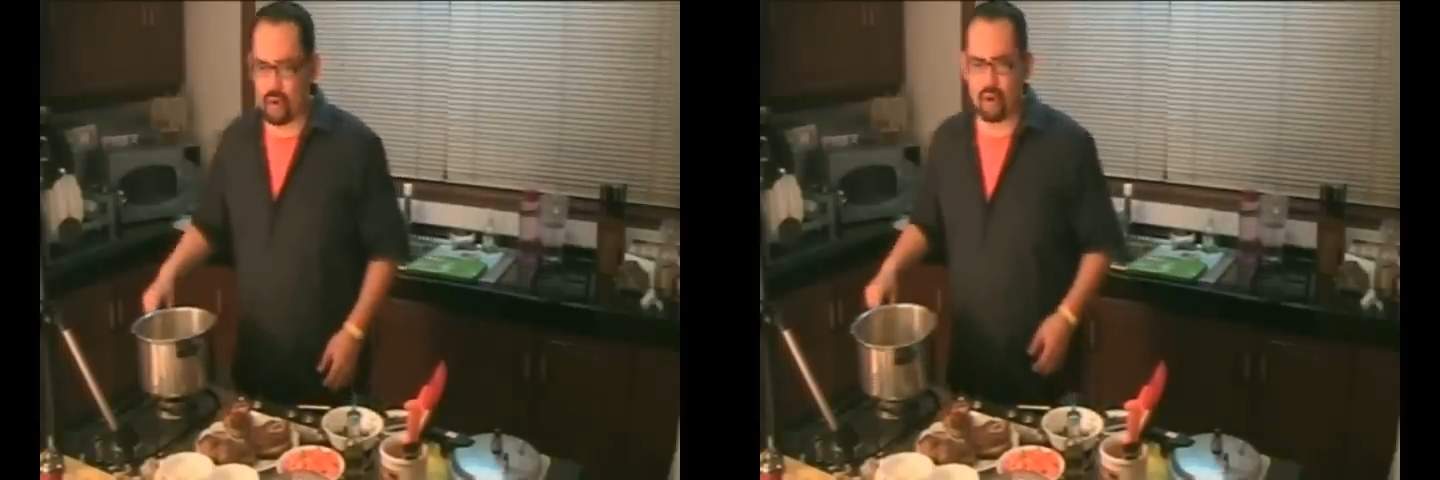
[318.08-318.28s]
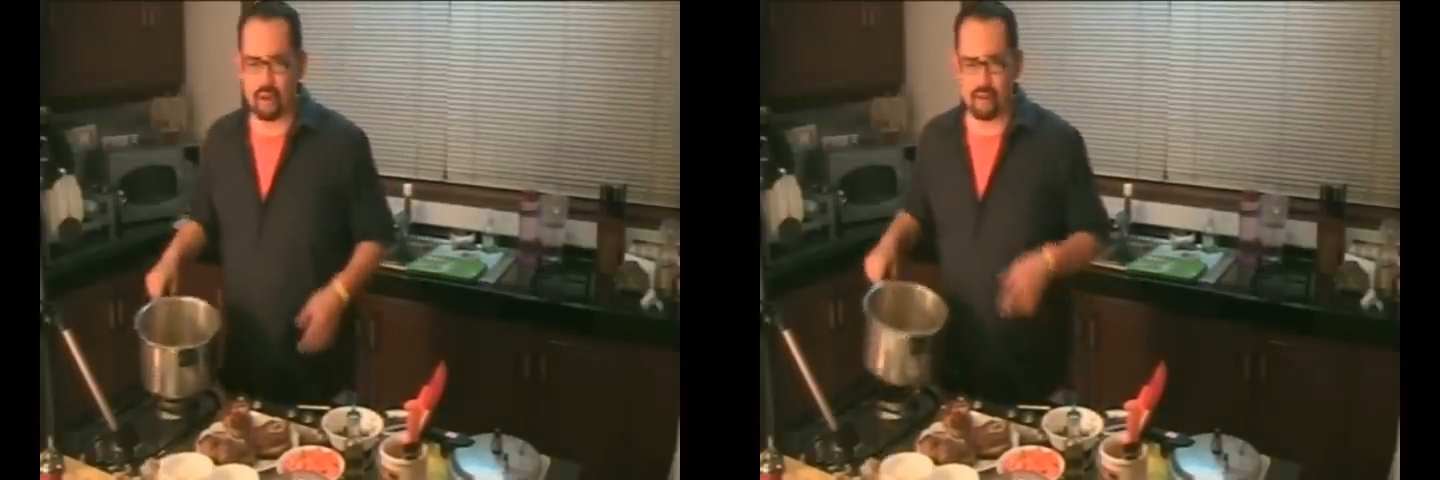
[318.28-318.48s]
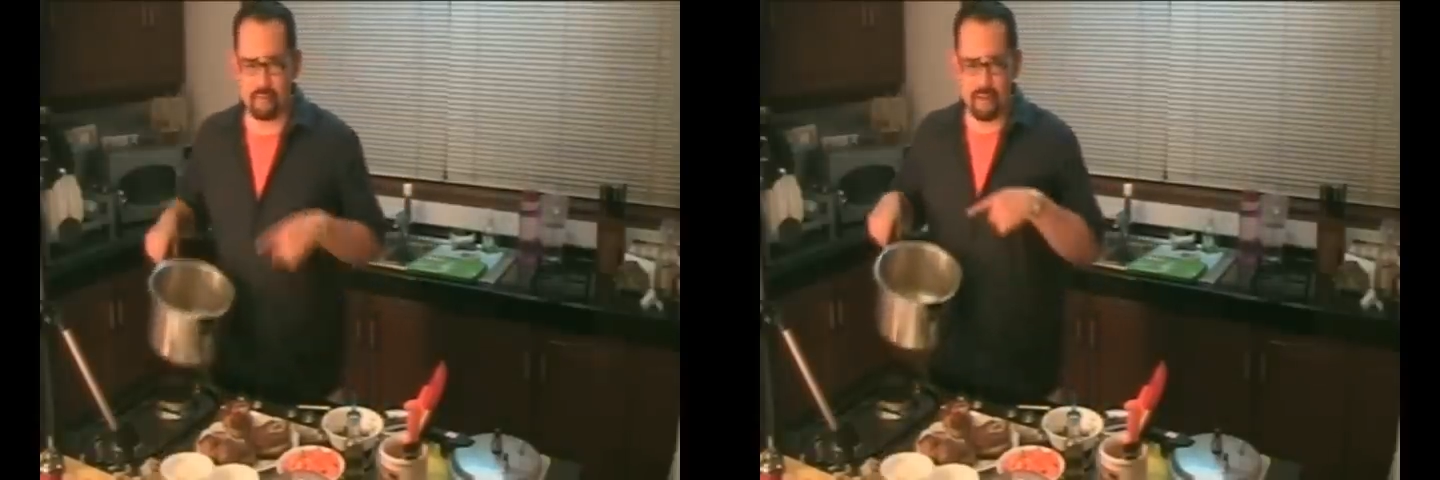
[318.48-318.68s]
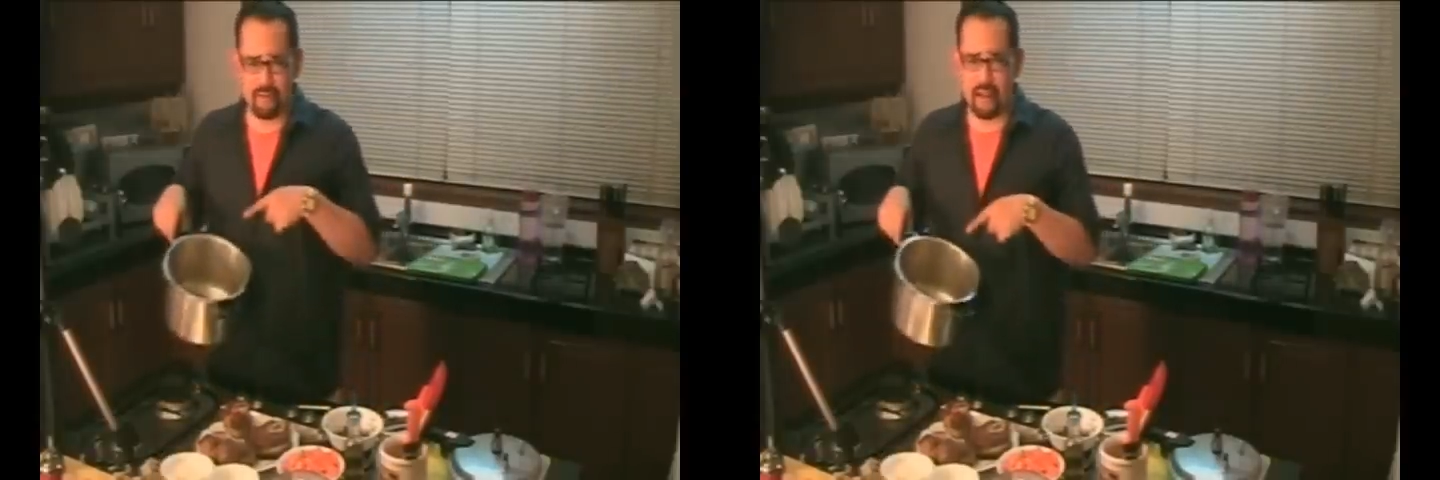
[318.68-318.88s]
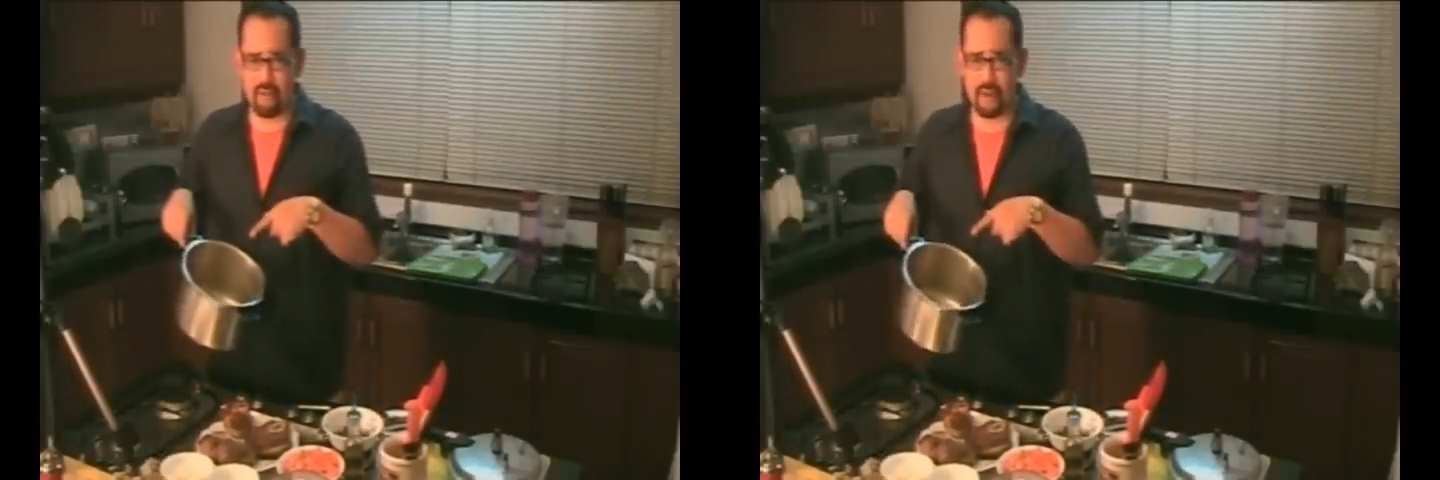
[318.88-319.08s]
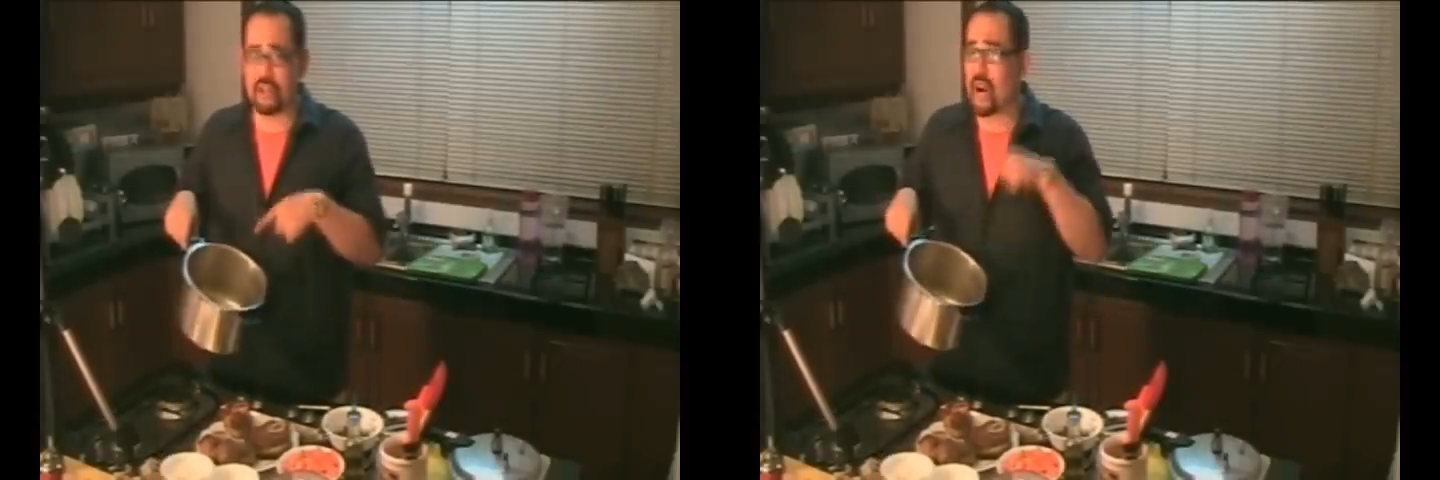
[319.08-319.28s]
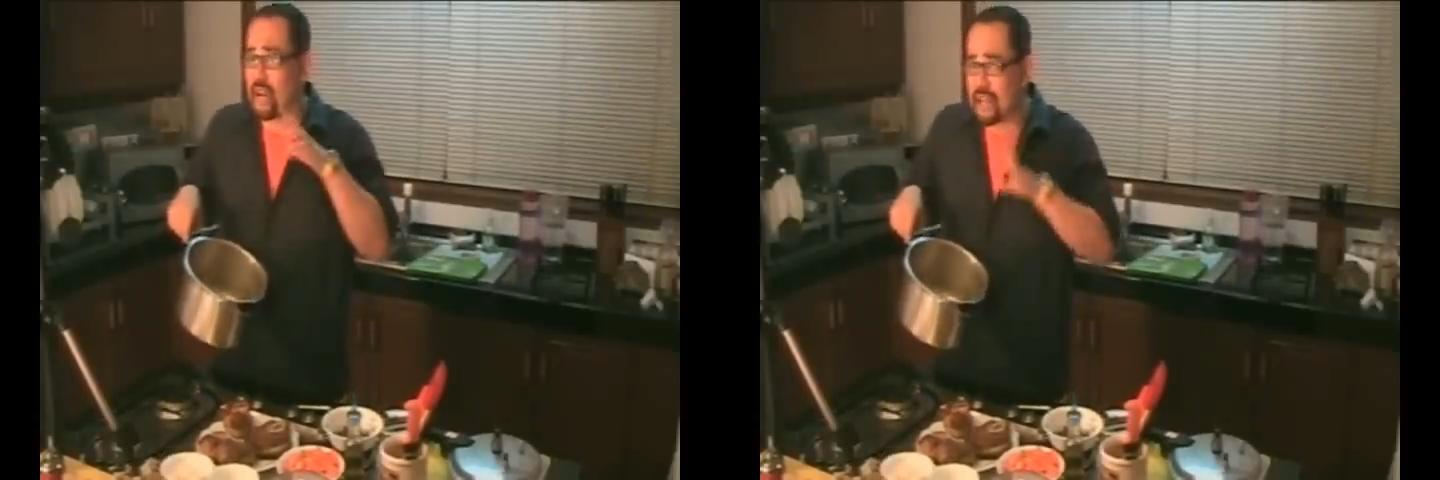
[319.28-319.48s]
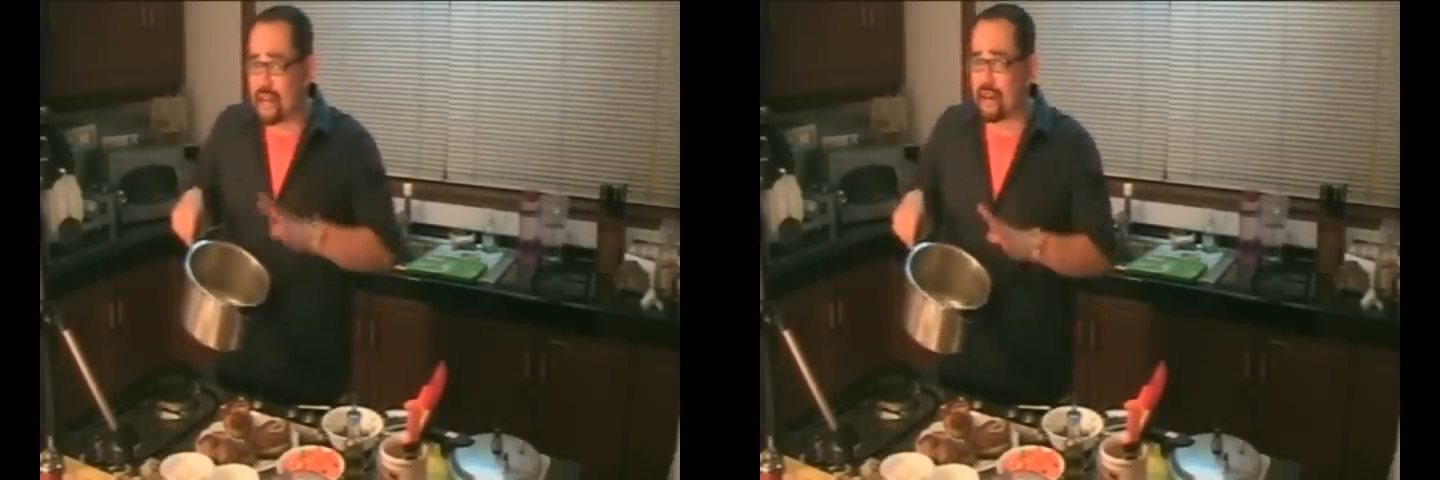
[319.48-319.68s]
all the beef flavors are
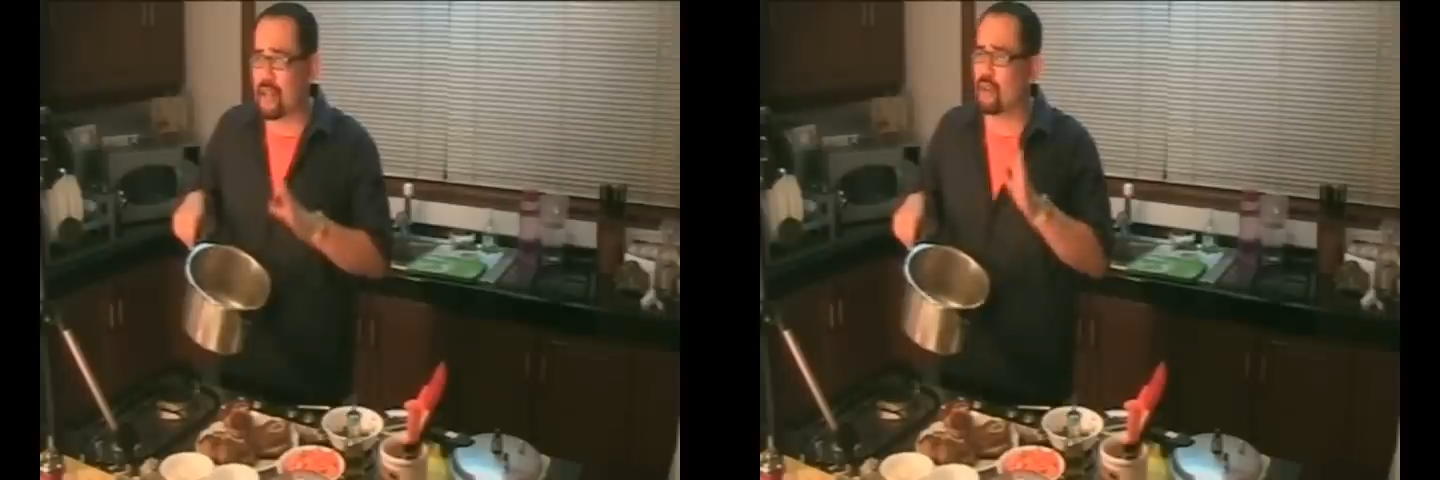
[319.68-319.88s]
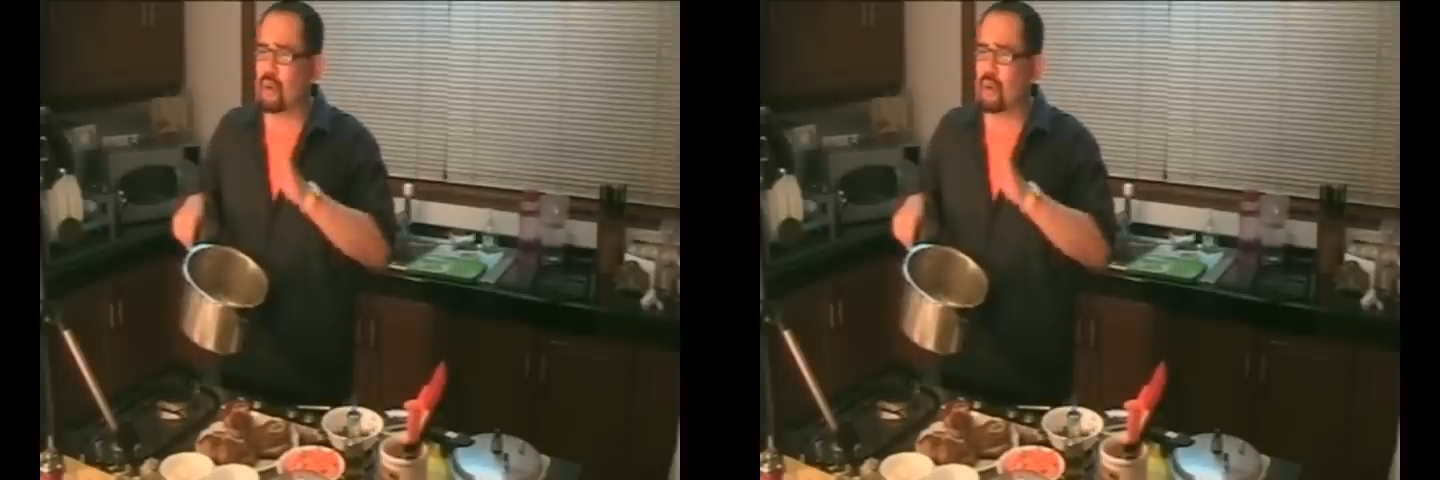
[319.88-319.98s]
here and you